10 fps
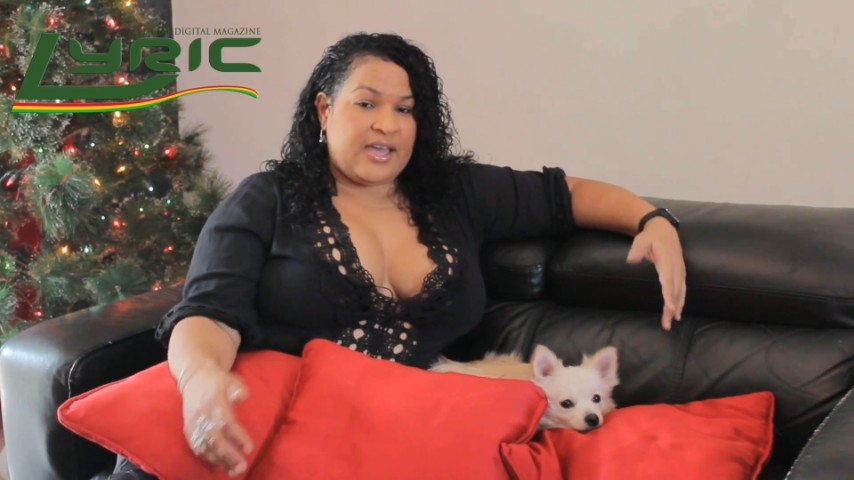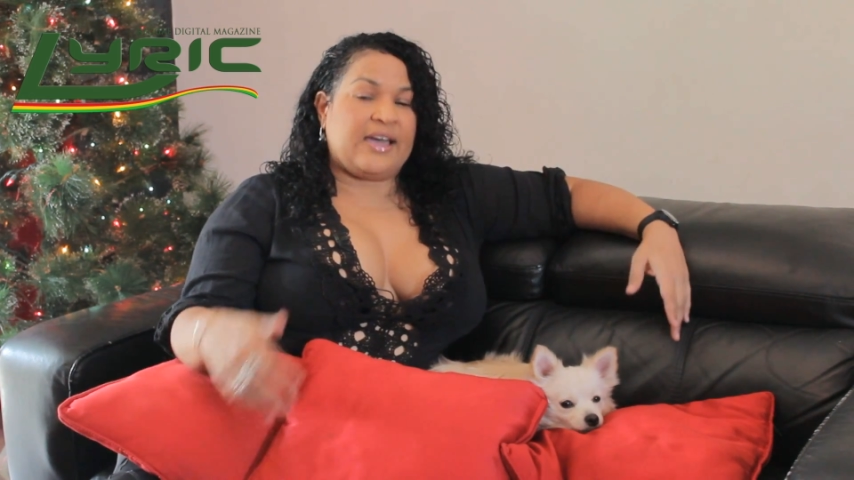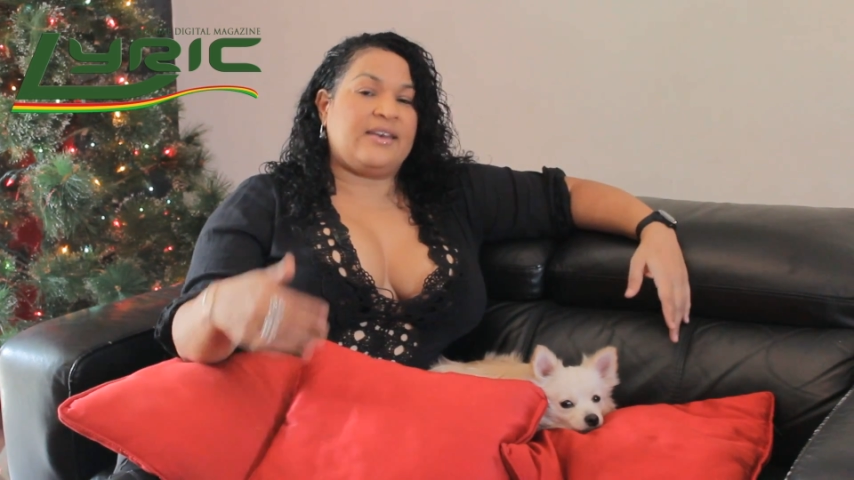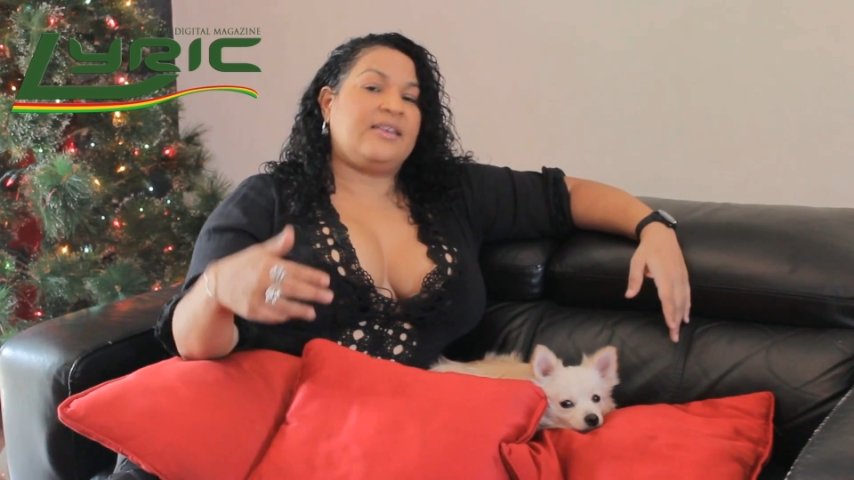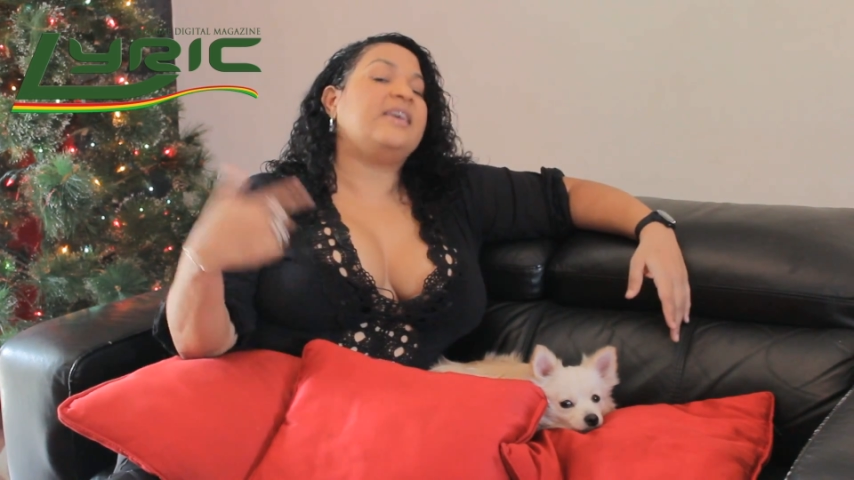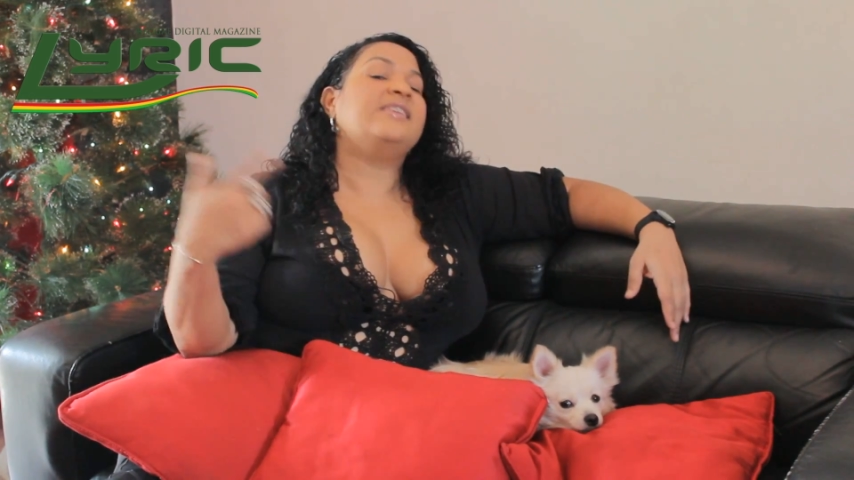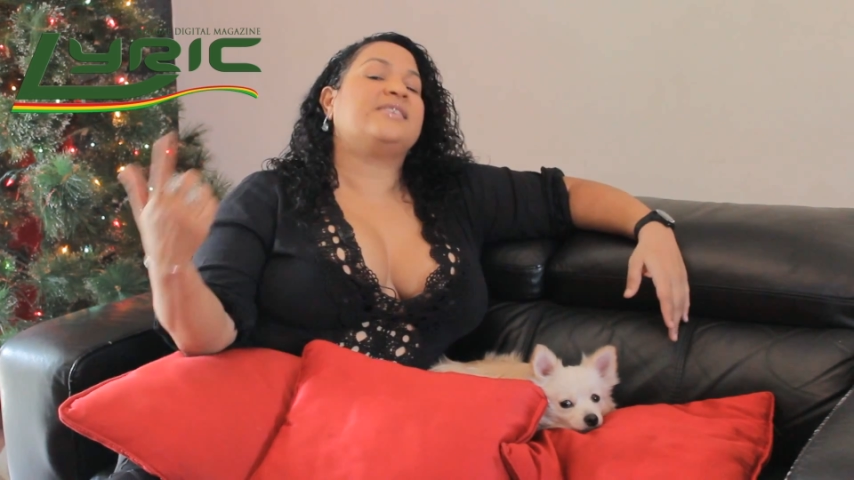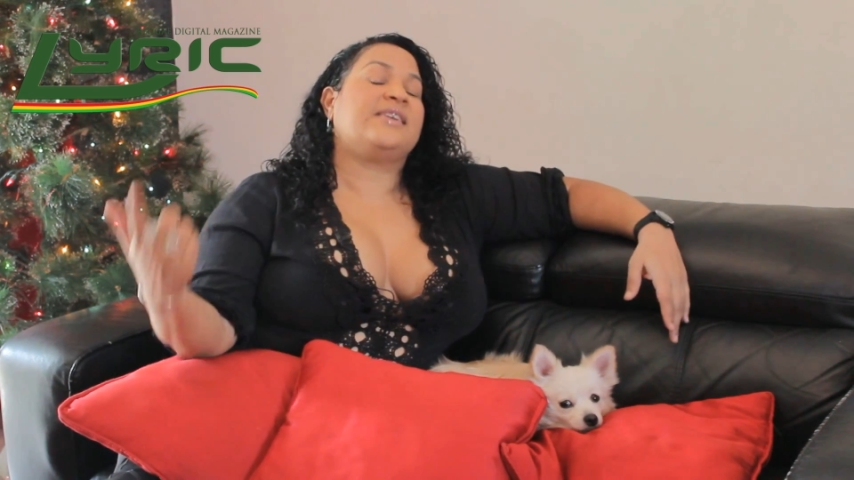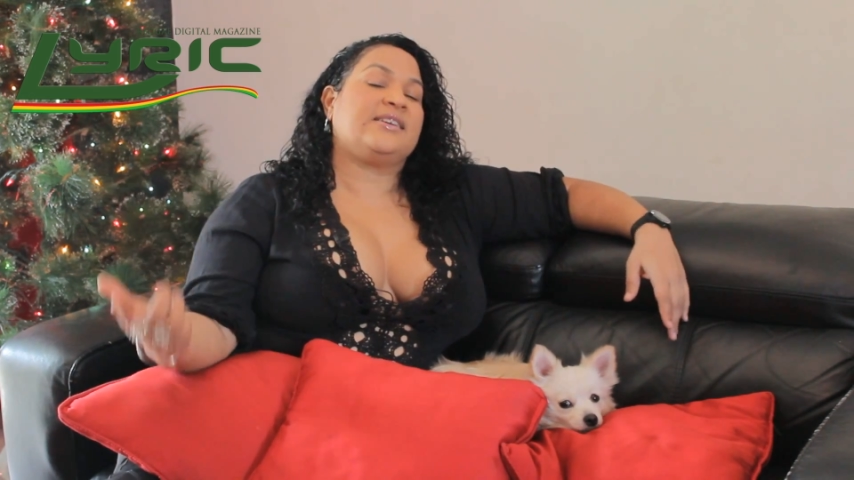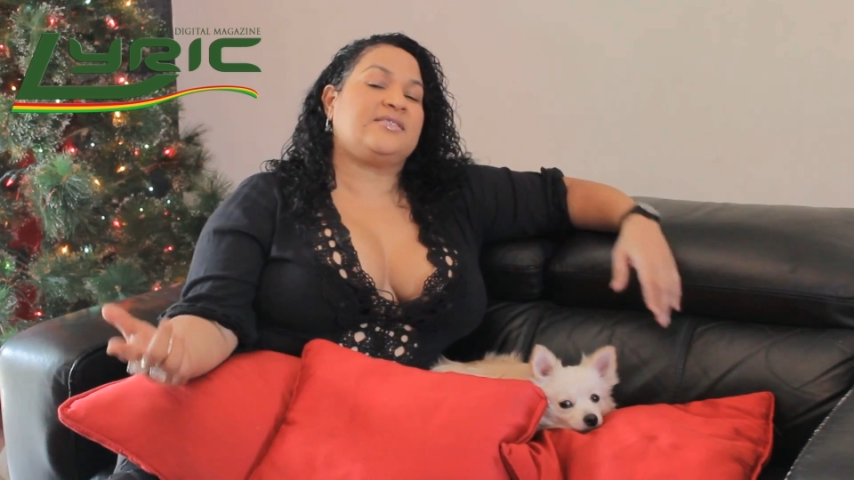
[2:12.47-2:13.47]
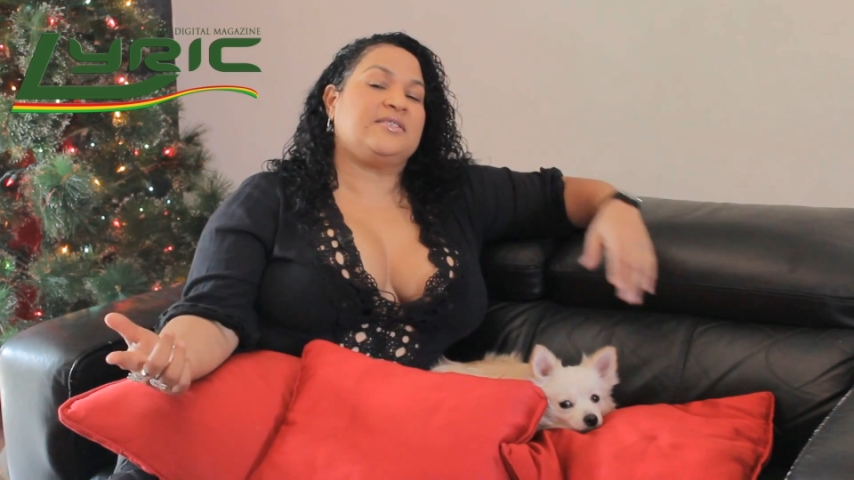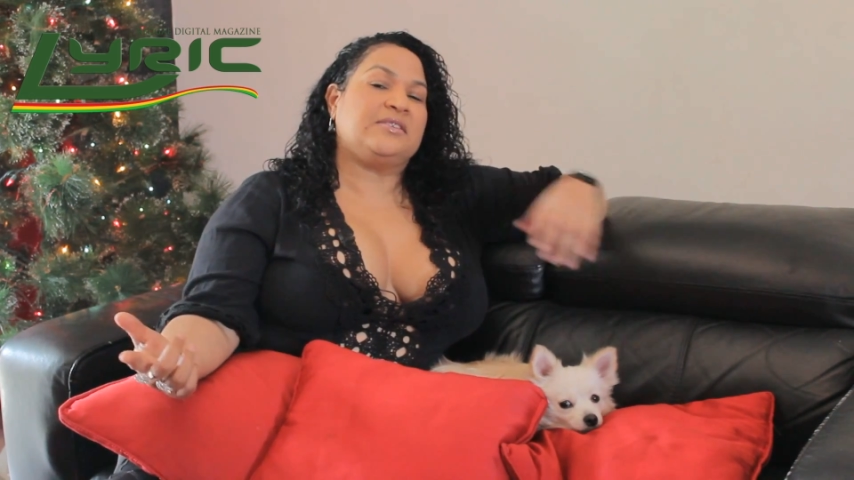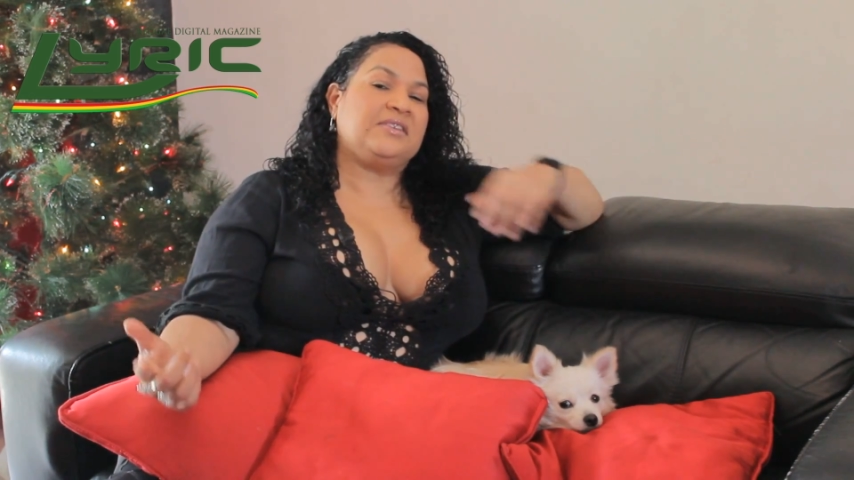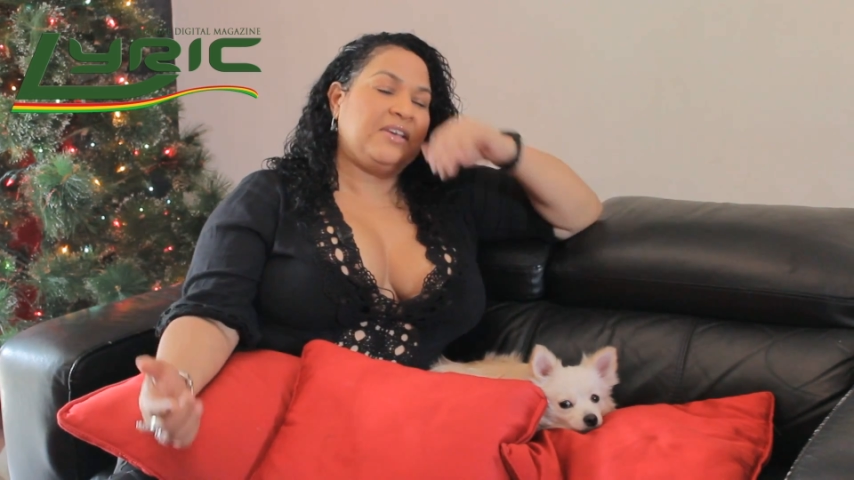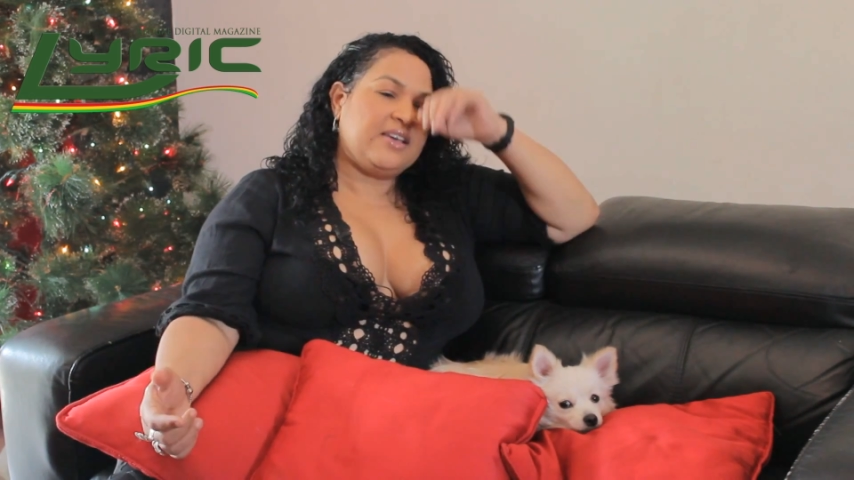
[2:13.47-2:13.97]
and international.